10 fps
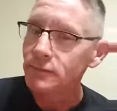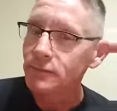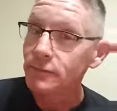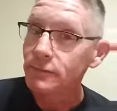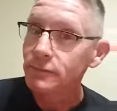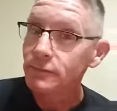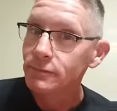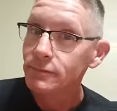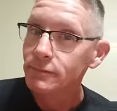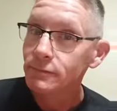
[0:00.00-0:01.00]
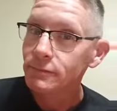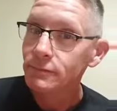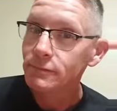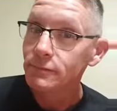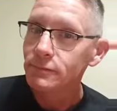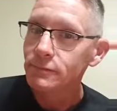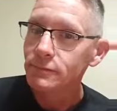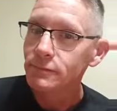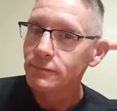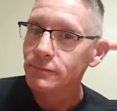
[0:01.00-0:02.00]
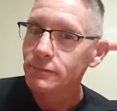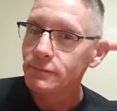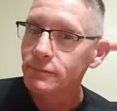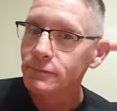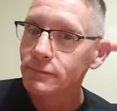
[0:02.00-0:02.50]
No one is speaking in this clip.